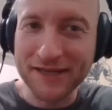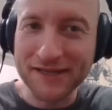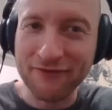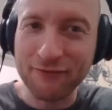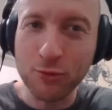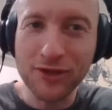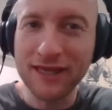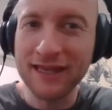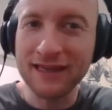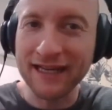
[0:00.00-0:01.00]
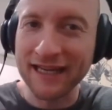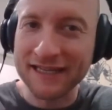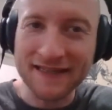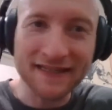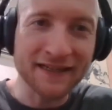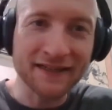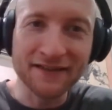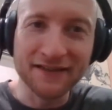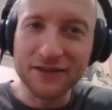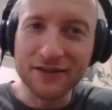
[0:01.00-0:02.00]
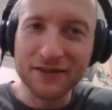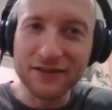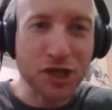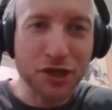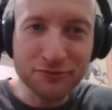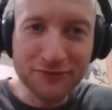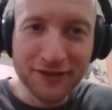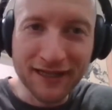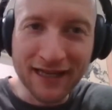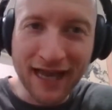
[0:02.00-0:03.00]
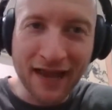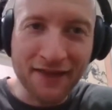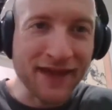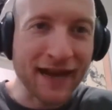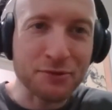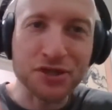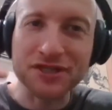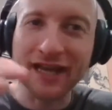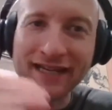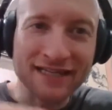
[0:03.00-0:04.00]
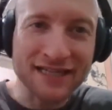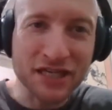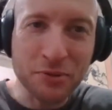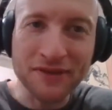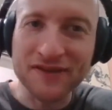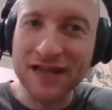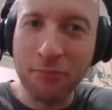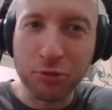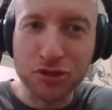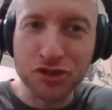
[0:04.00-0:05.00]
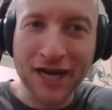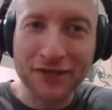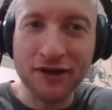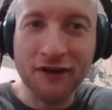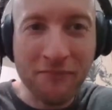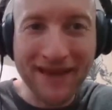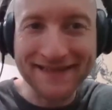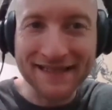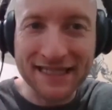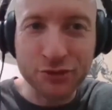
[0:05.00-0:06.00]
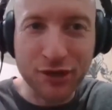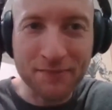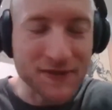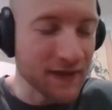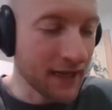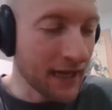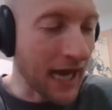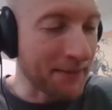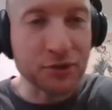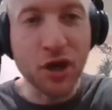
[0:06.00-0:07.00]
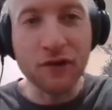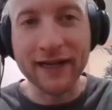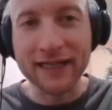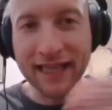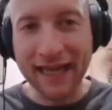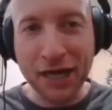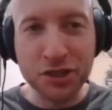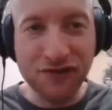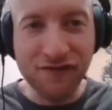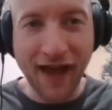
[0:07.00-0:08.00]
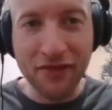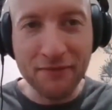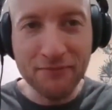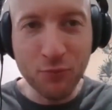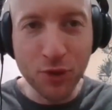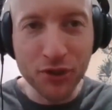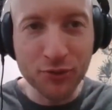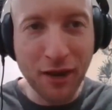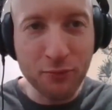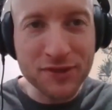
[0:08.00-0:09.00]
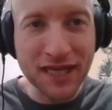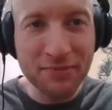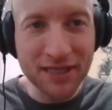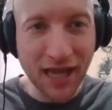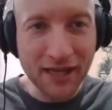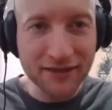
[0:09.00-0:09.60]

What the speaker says: because if Wu Yi like exceeded Zhao and then I was just like continuing this upward trajectory of amazing tea trips, I don't know if I could like actually fathom what Yunnan was going to be